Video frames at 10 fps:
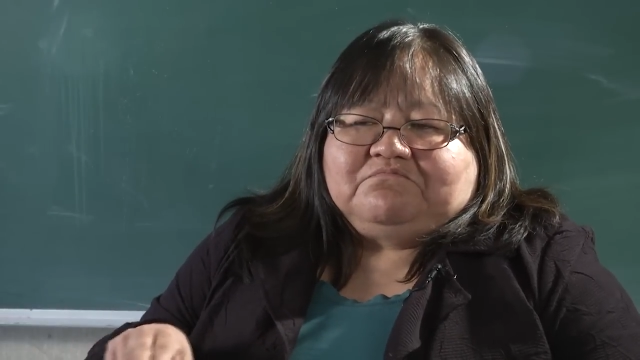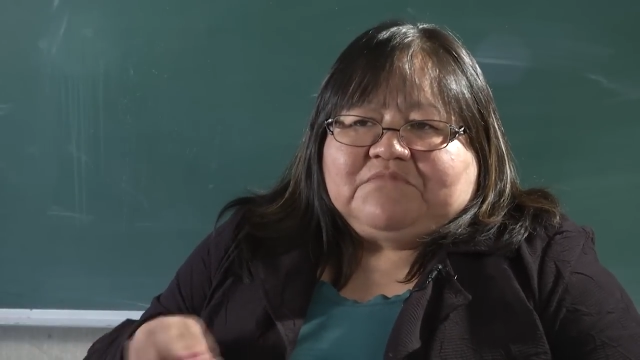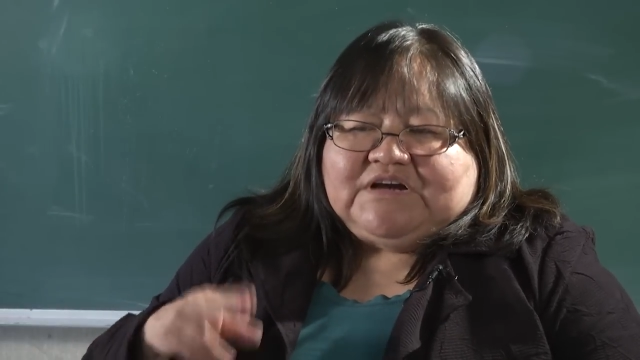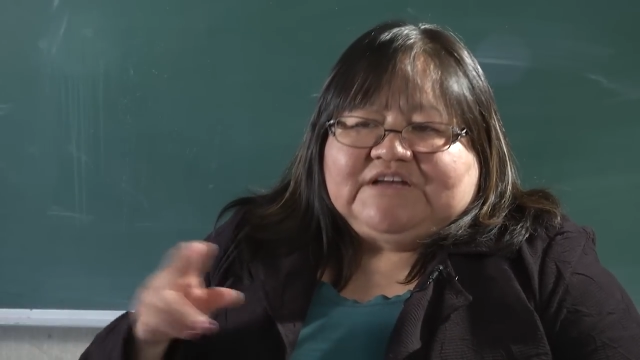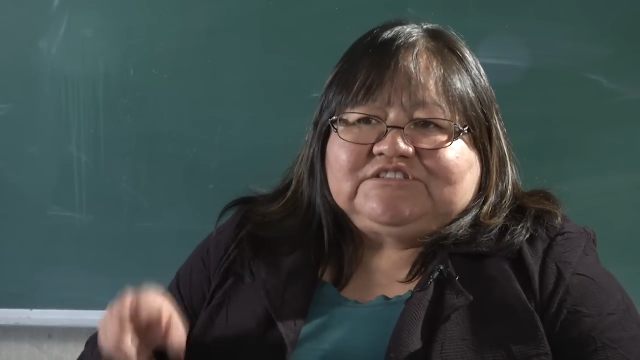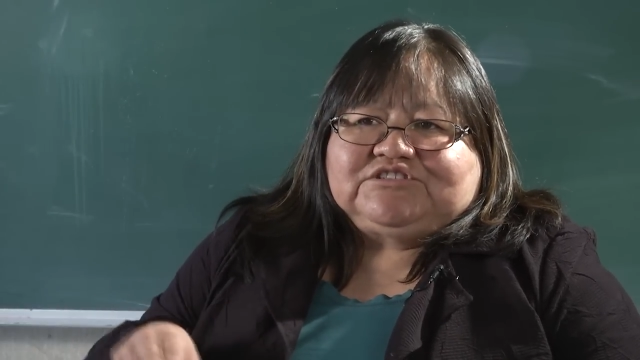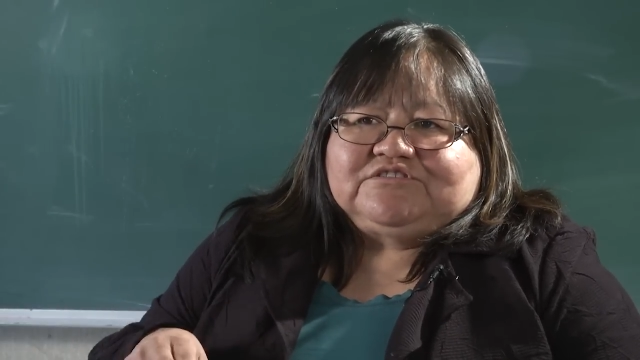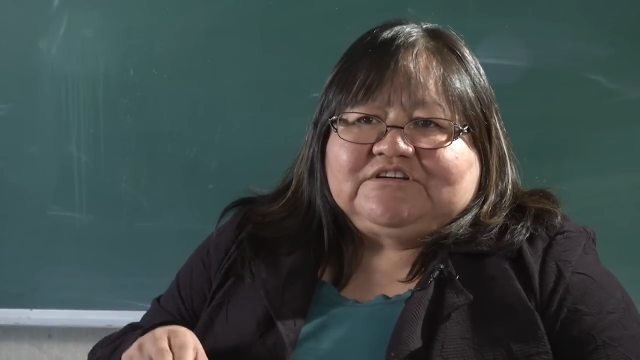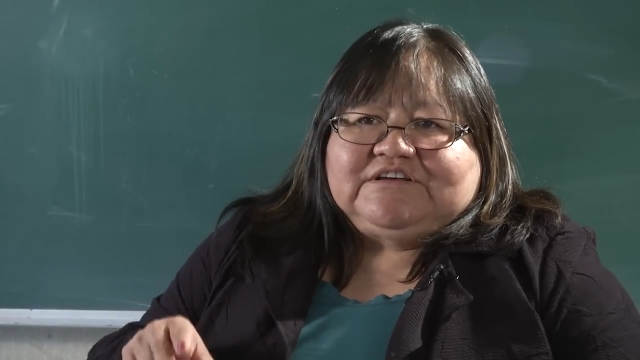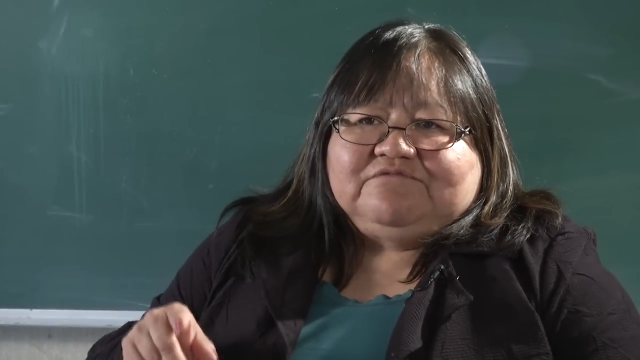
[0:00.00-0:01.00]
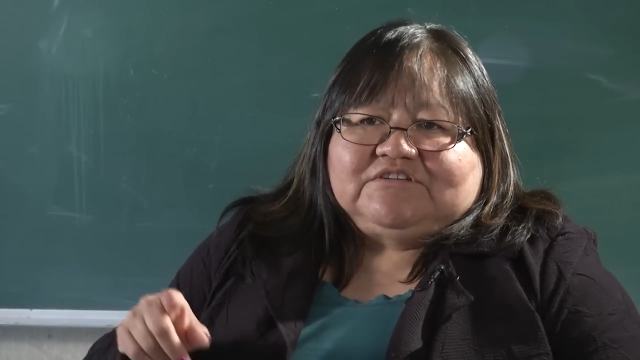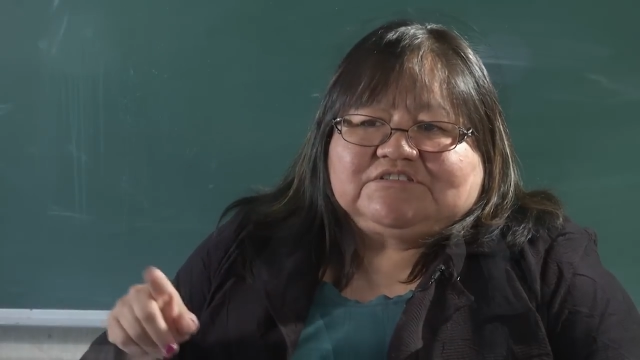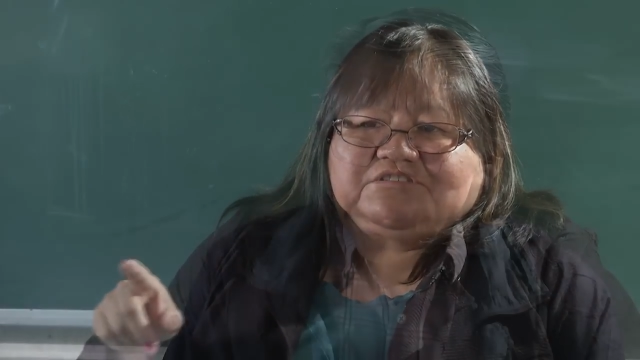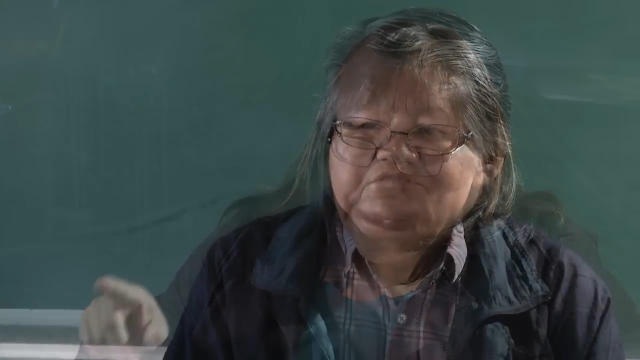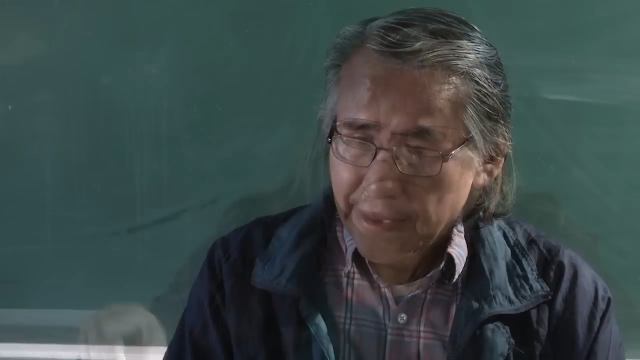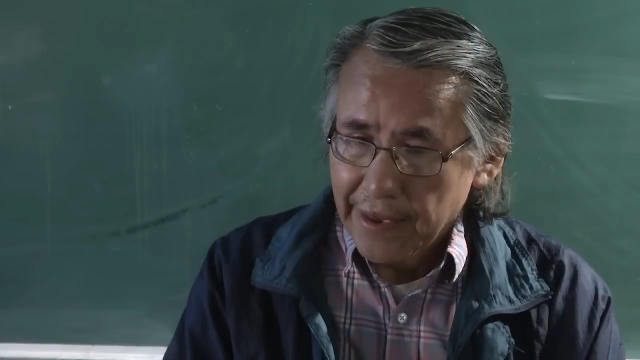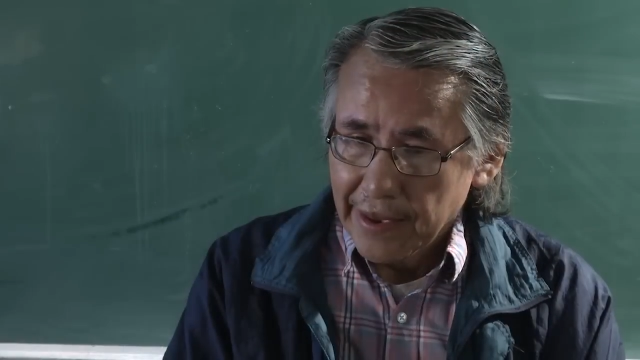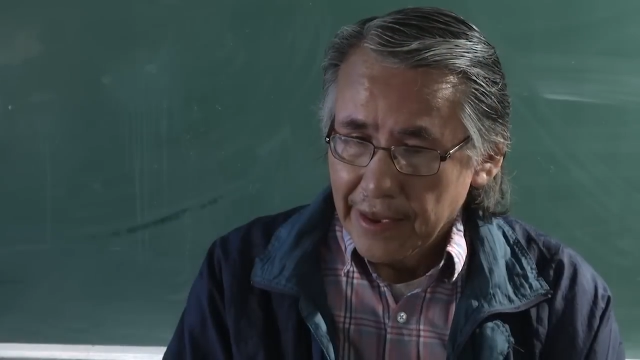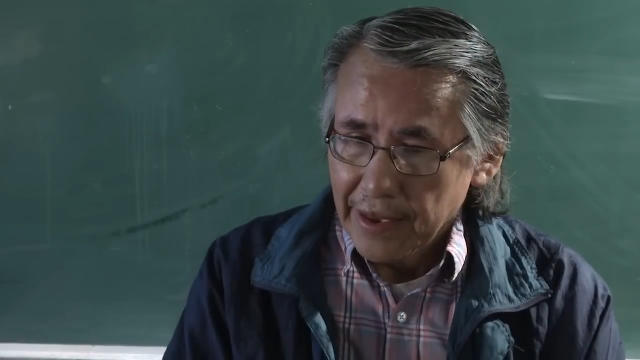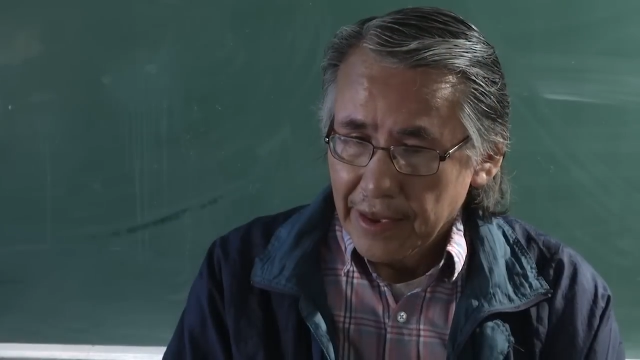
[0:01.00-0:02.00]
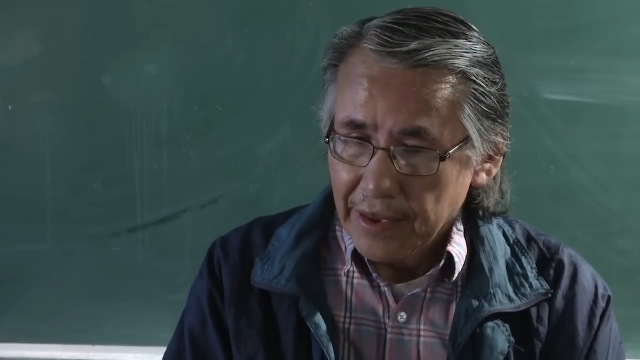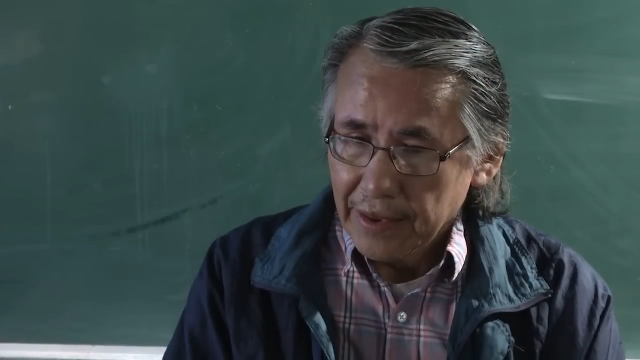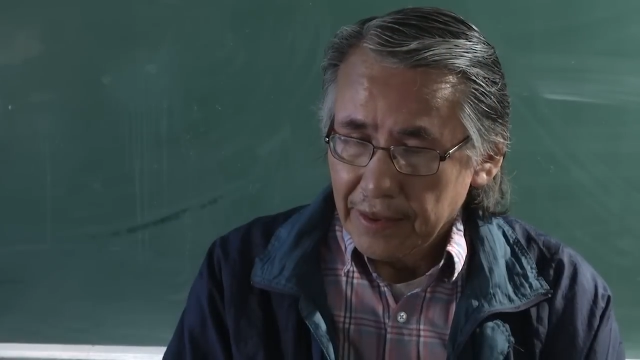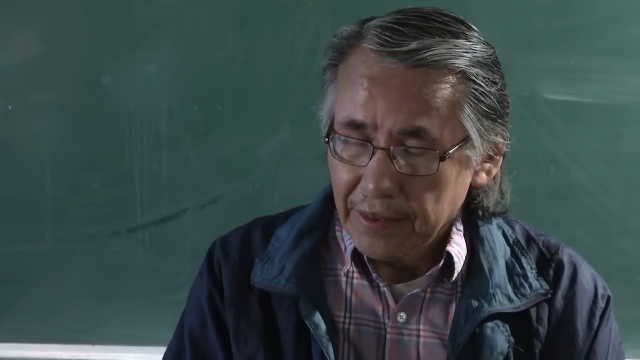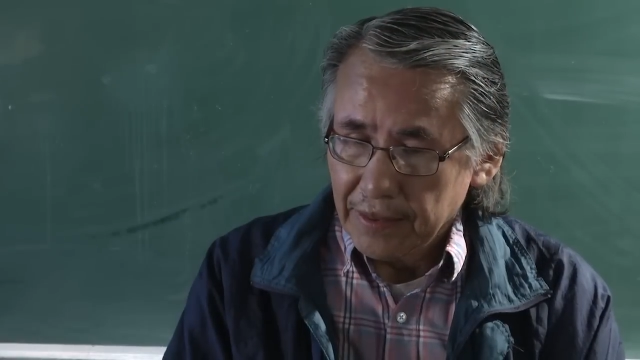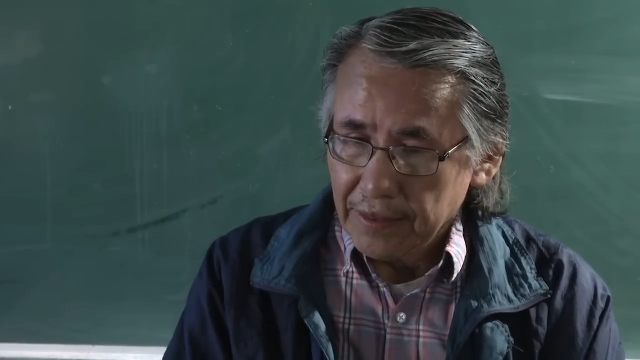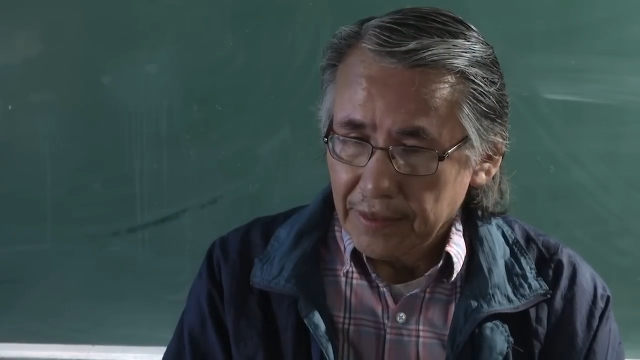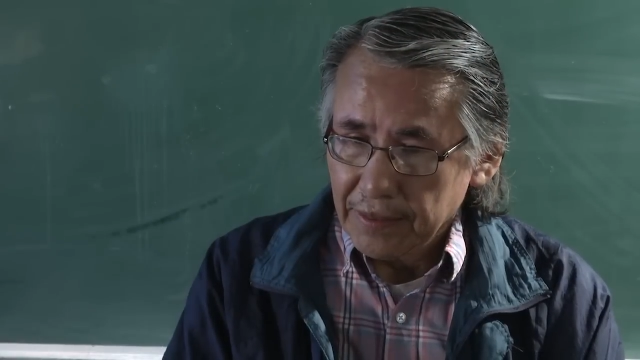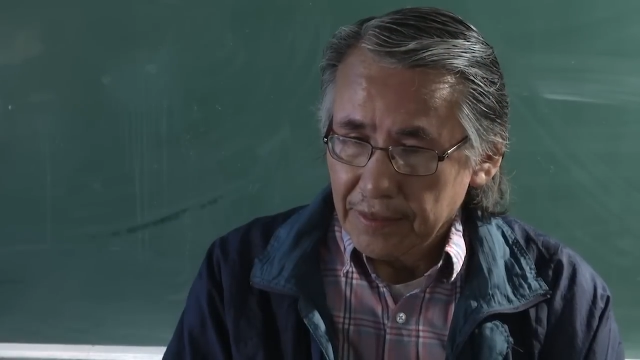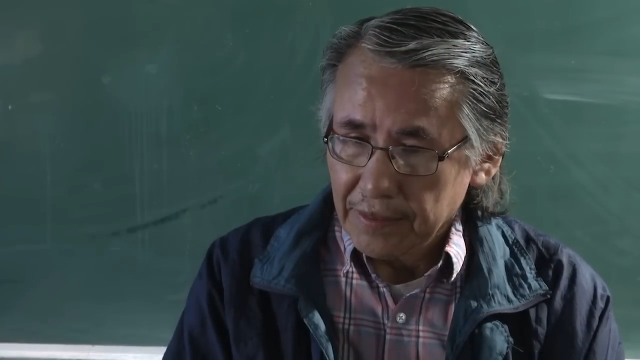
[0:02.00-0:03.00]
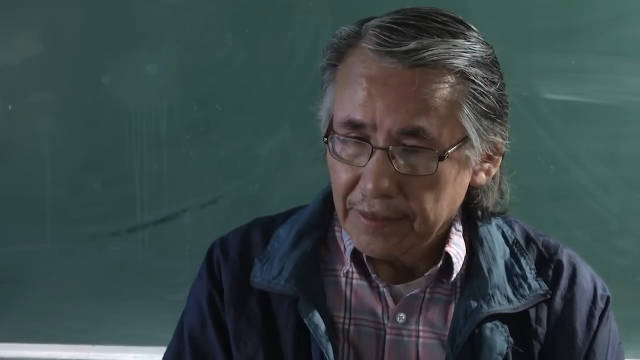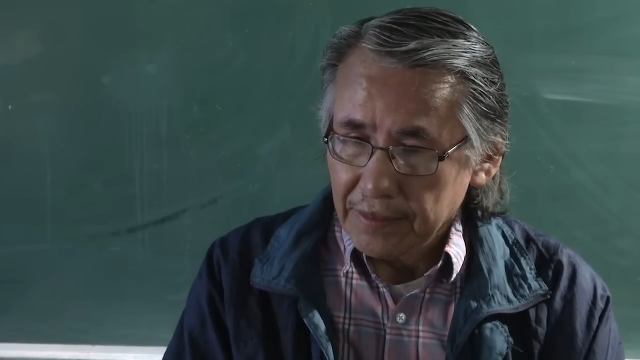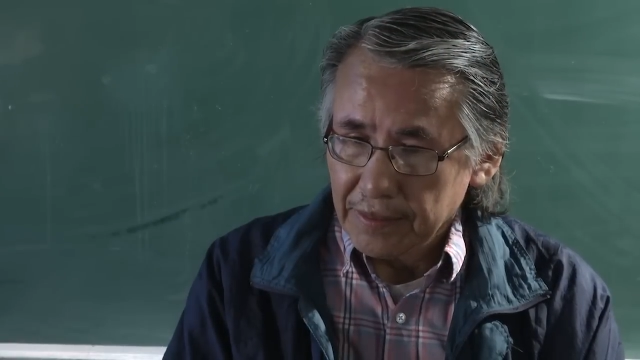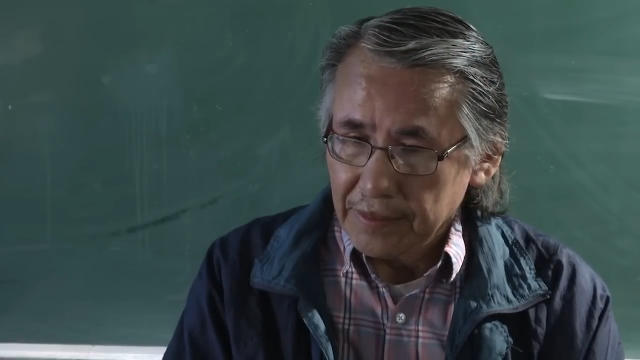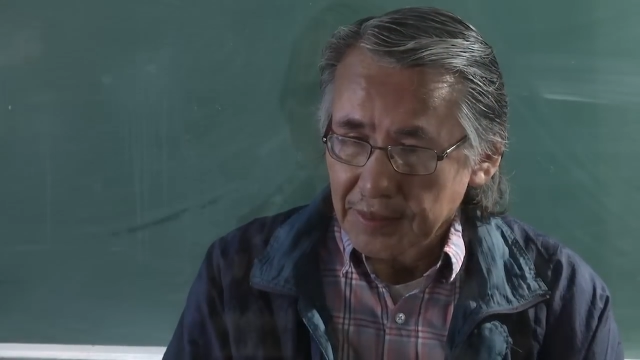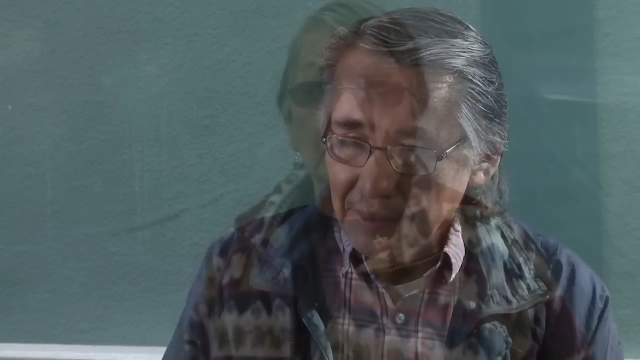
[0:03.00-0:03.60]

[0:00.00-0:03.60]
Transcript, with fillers: that they were heathens, that they were savages, that they